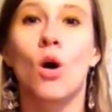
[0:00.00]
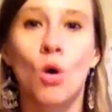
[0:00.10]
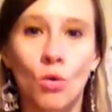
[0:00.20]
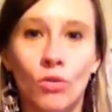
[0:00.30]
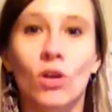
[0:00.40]

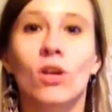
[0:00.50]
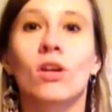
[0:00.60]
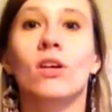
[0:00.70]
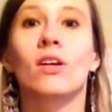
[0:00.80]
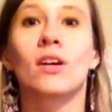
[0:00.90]
over
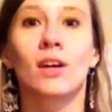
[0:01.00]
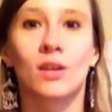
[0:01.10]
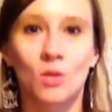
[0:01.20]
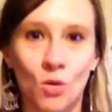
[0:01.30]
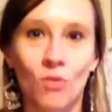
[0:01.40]

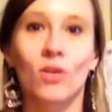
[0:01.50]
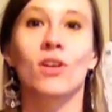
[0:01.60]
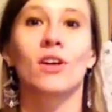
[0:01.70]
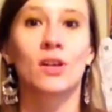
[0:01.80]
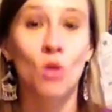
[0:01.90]
and
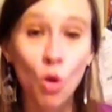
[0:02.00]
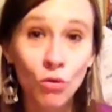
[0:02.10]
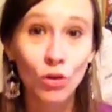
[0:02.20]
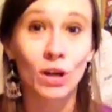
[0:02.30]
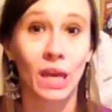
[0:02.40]
over and
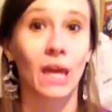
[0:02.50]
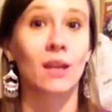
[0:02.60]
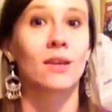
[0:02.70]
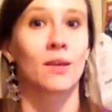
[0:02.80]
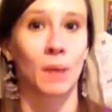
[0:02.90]
over
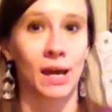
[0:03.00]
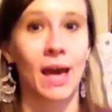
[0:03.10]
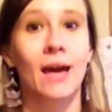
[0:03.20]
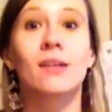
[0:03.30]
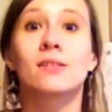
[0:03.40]
again in my
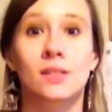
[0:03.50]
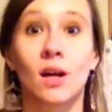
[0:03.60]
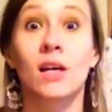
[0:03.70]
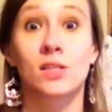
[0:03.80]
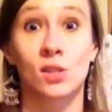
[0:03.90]
head
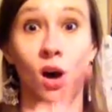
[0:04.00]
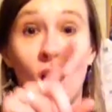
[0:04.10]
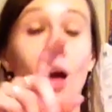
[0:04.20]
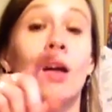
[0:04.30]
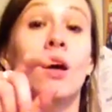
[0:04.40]
until I
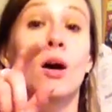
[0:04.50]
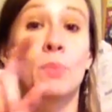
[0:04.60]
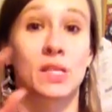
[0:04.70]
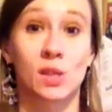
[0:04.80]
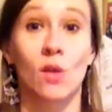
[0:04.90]
saw
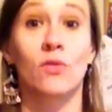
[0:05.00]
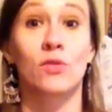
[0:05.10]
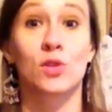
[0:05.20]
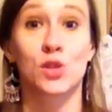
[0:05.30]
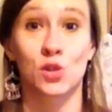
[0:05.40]

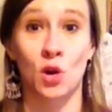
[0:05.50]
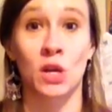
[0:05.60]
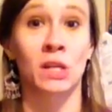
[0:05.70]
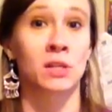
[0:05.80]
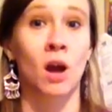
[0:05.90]
myself
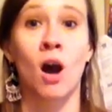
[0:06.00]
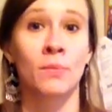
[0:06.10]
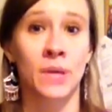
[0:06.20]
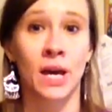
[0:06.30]
starting to calm